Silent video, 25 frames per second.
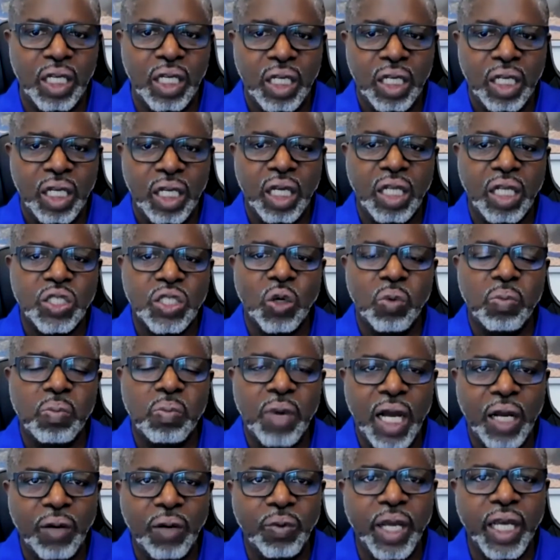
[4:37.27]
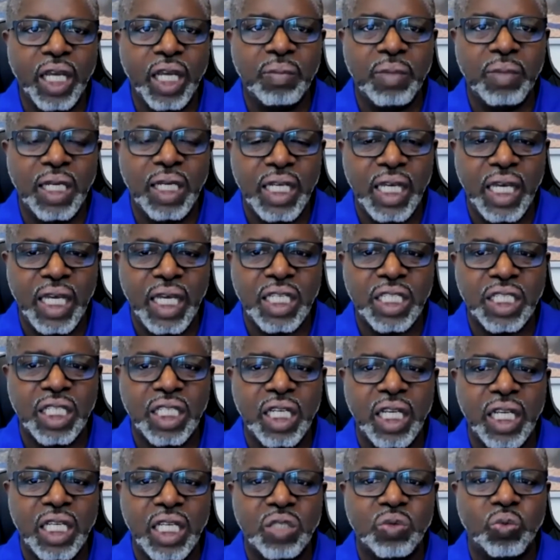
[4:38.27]
And so my recommendation
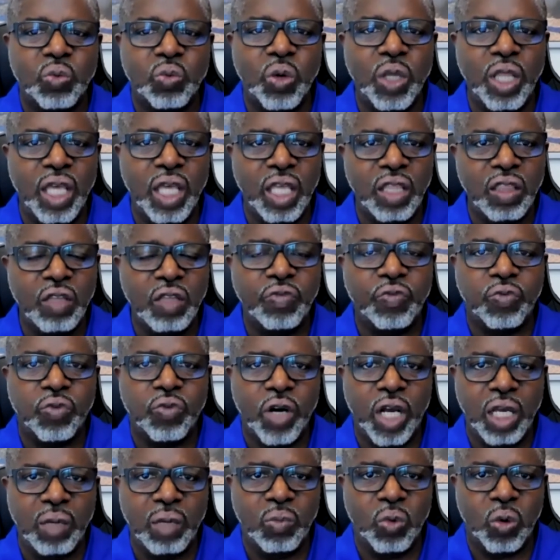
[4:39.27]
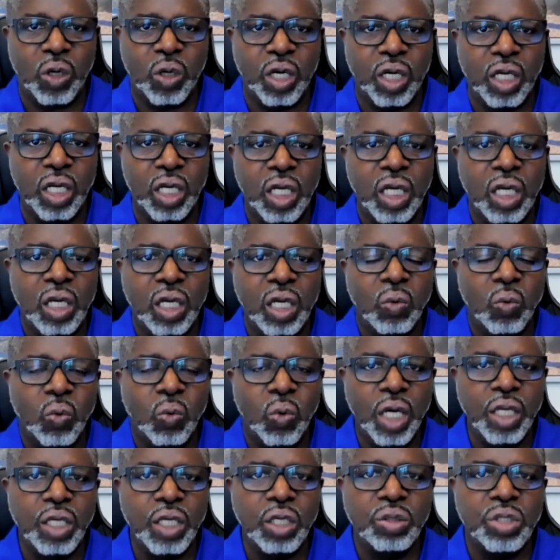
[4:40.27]
is within the framework, what
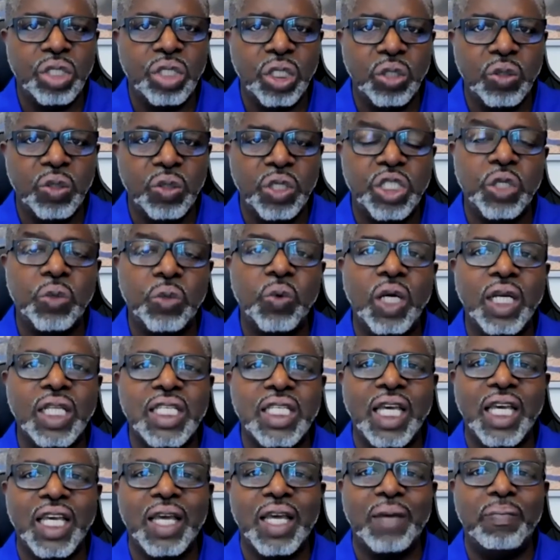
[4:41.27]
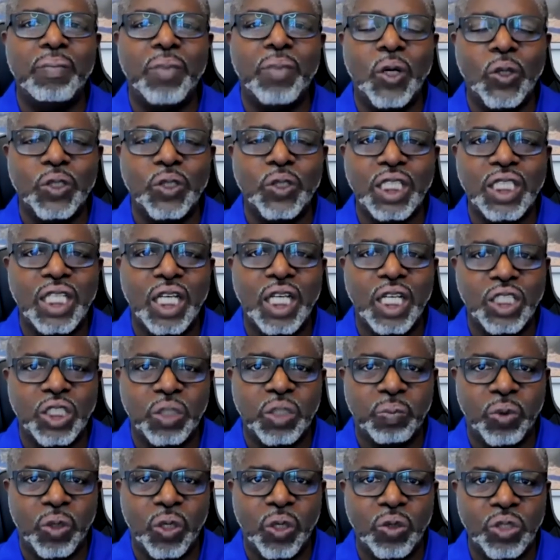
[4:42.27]
you do is you want to take a multi-touch
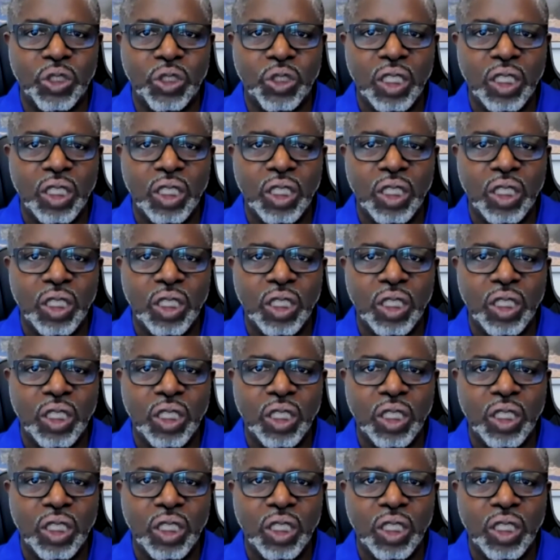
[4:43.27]
approach,